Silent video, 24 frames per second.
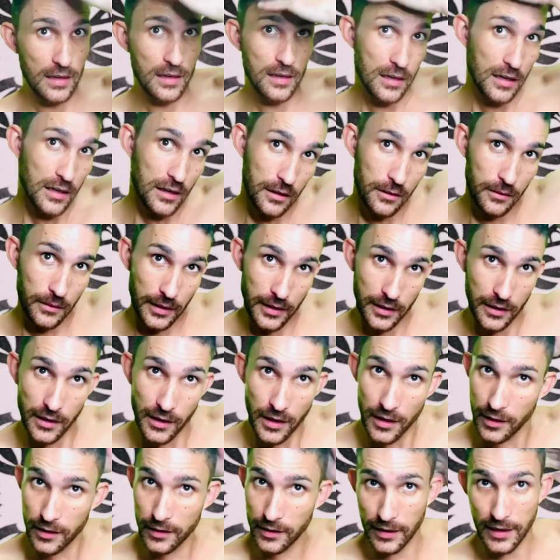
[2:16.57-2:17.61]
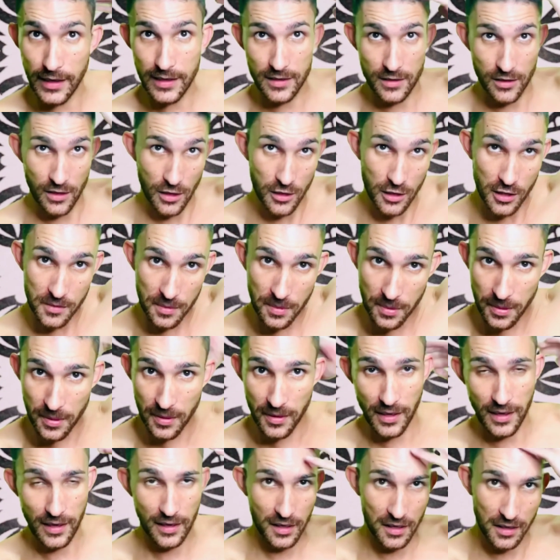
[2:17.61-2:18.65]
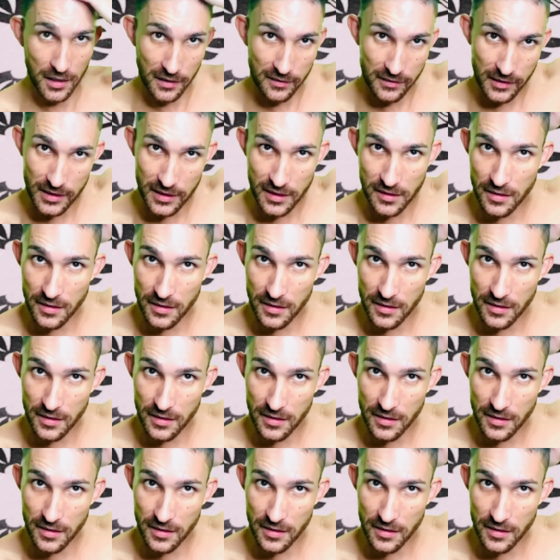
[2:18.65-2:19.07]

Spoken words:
Here we go. Let's hope I covered